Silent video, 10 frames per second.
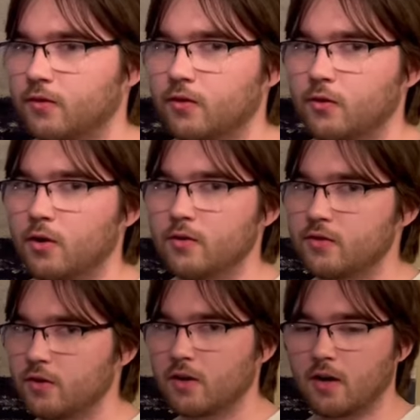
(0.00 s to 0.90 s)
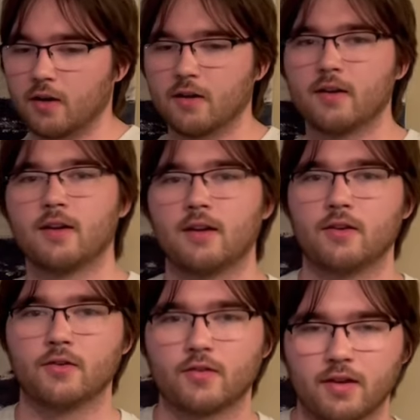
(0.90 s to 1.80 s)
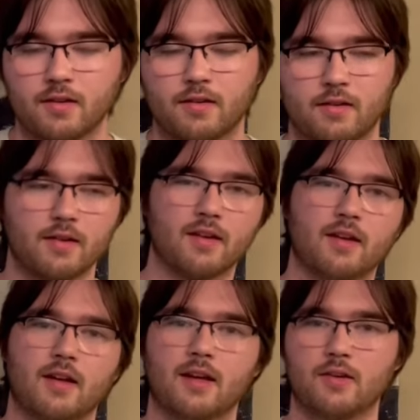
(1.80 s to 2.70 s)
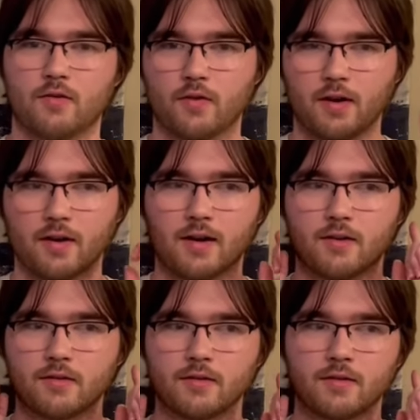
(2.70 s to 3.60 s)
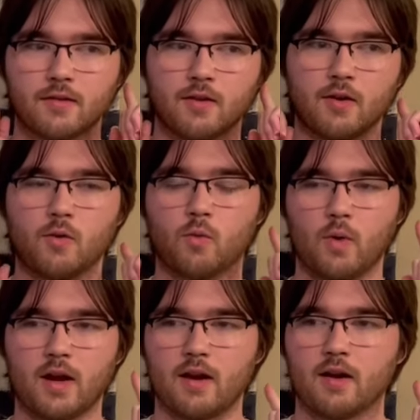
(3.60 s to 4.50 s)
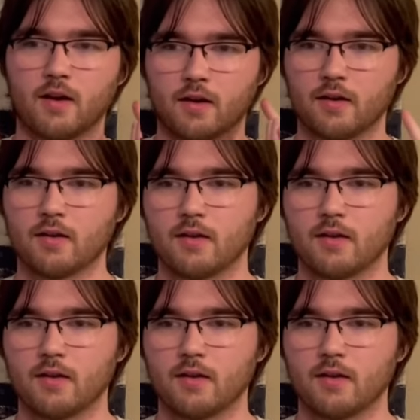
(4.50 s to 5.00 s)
So you go into your car and you sit and you figure out where